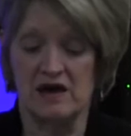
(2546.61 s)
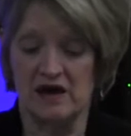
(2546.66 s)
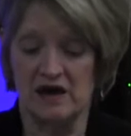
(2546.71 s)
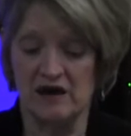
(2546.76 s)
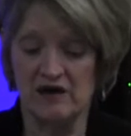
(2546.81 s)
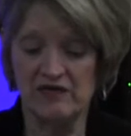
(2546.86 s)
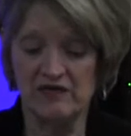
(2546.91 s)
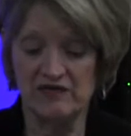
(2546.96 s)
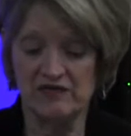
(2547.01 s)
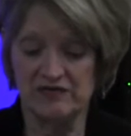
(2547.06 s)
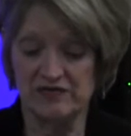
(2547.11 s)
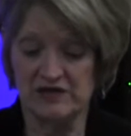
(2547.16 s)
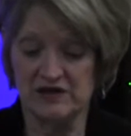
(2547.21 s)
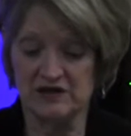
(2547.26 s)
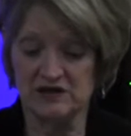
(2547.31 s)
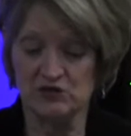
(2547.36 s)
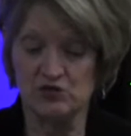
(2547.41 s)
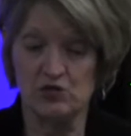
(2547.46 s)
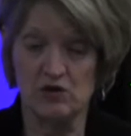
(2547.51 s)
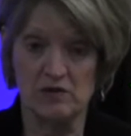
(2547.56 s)
If
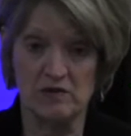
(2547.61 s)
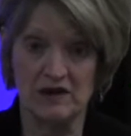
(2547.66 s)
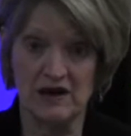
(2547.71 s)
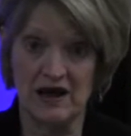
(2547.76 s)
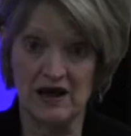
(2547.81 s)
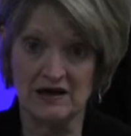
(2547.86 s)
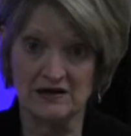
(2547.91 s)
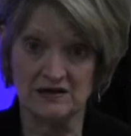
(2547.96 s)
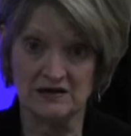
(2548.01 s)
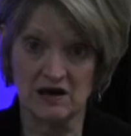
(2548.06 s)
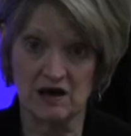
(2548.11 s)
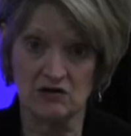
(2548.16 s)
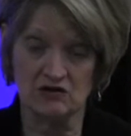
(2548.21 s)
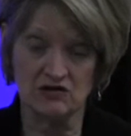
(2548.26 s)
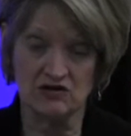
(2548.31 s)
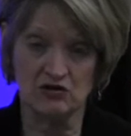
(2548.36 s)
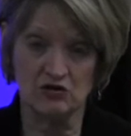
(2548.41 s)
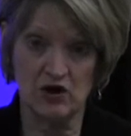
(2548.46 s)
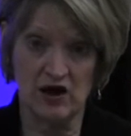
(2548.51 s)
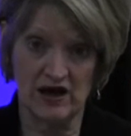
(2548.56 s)
this woman has
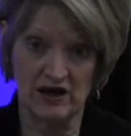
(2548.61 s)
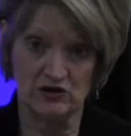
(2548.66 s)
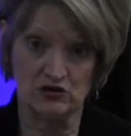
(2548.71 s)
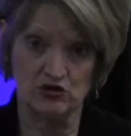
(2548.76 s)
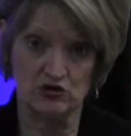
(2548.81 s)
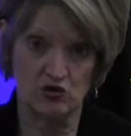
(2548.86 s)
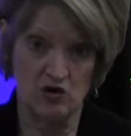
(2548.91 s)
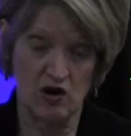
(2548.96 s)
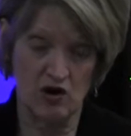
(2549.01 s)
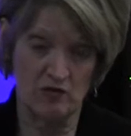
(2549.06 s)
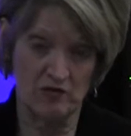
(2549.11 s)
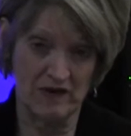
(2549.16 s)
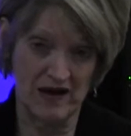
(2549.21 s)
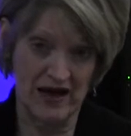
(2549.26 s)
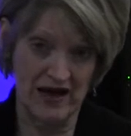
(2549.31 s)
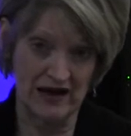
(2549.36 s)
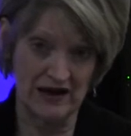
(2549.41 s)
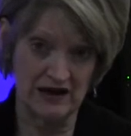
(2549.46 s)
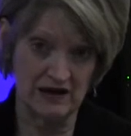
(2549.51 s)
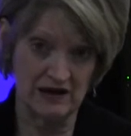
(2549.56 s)
also had
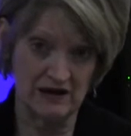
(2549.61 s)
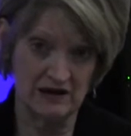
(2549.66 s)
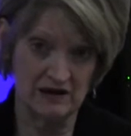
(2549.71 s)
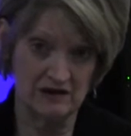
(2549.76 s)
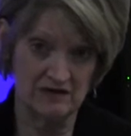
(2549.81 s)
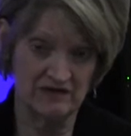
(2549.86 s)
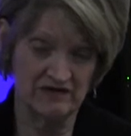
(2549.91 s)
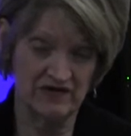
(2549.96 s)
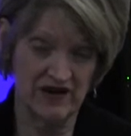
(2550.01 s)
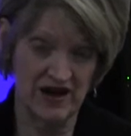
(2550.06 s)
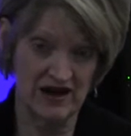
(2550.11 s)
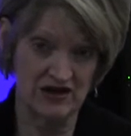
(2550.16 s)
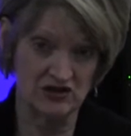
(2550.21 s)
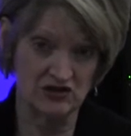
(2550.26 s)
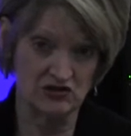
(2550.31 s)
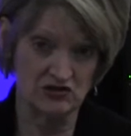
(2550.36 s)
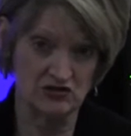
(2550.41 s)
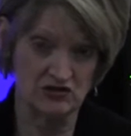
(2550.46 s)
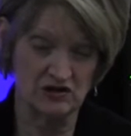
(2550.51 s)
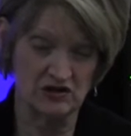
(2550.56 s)
traumatic
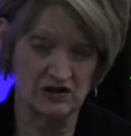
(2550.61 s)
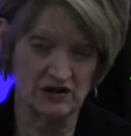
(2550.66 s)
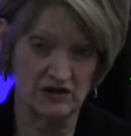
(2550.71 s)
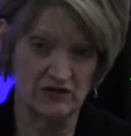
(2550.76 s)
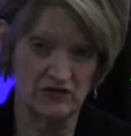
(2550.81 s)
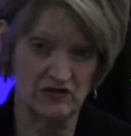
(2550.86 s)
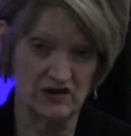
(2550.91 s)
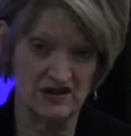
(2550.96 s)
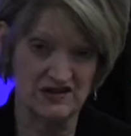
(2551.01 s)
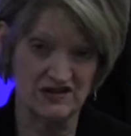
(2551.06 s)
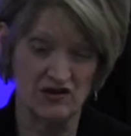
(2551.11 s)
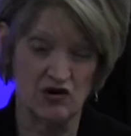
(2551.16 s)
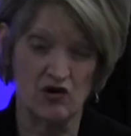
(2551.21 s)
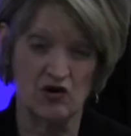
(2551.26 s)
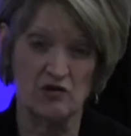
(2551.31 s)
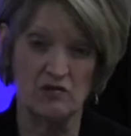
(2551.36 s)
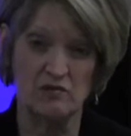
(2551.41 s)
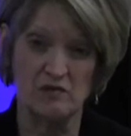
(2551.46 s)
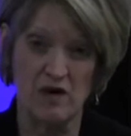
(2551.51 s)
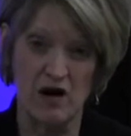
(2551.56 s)
vaginal deliveries
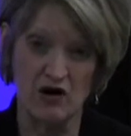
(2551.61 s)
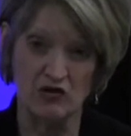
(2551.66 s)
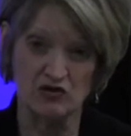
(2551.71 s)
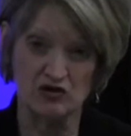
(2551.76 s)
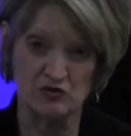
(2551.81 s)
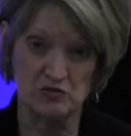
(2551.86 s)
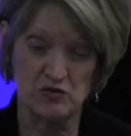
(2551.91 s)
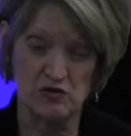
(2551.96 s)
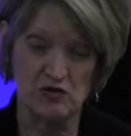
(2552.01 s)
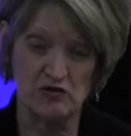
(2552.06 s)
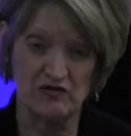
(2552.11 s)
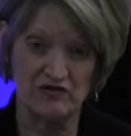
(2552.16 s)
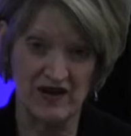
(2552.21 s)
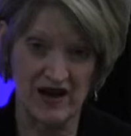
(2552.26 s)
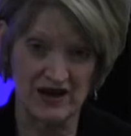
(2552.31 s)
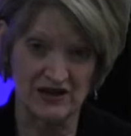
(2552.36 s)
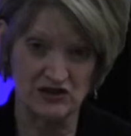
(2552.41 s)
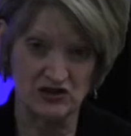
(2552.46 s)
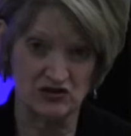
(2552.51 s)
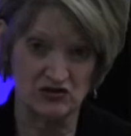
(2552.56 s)
or multiple
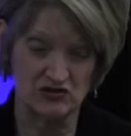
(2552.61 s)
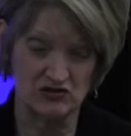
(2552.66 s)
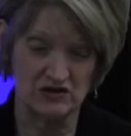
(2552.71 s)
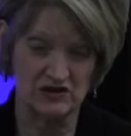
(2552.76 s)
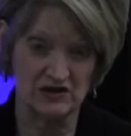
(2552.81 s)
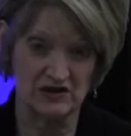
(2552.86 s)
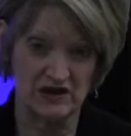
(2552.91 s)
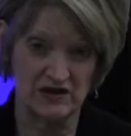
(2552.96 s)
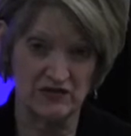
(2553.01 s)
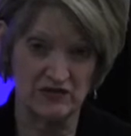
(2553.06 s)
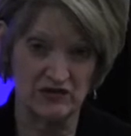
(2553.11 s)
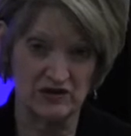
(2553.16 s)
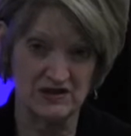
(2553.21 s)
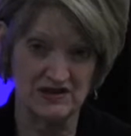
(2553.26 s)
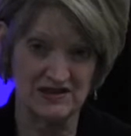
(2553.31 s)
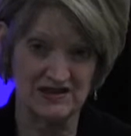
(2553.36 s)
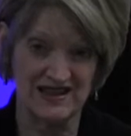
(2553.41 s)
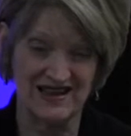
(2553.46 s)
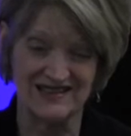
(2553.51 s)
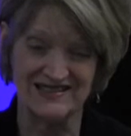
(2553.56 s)
vaginal
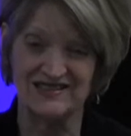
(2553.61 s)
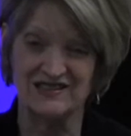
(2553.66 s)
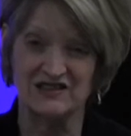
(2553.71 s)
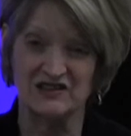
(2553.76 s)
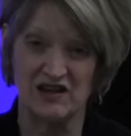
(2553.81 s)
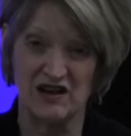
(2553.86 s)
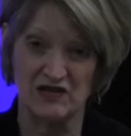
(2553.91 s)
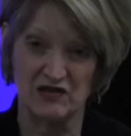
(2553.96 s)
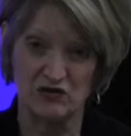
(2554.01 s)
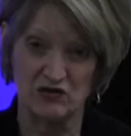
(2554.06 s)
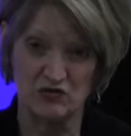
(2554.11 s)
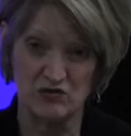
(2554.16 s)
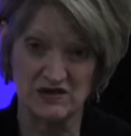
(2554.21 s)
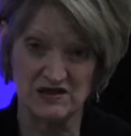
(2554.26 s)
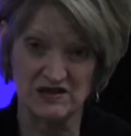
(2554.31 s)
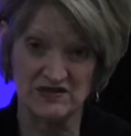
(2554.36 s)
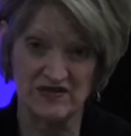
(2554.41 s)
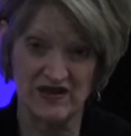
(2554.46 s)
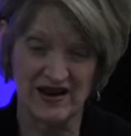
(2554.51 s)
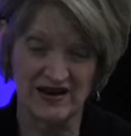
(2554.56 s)
deliveries, that's another
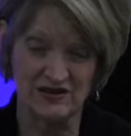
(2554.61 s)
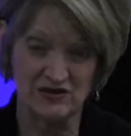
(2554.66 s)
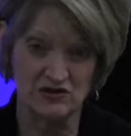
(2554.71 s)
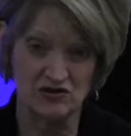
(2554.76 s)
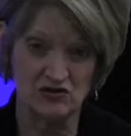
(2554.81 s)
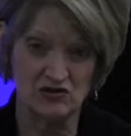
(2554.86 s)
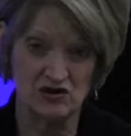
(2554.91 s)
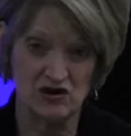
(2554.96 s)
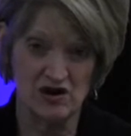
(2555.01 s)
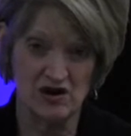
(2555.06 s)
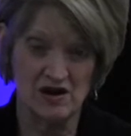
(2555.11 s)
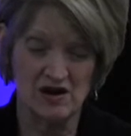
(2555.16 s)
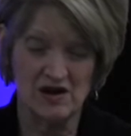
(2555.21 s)
risk factor,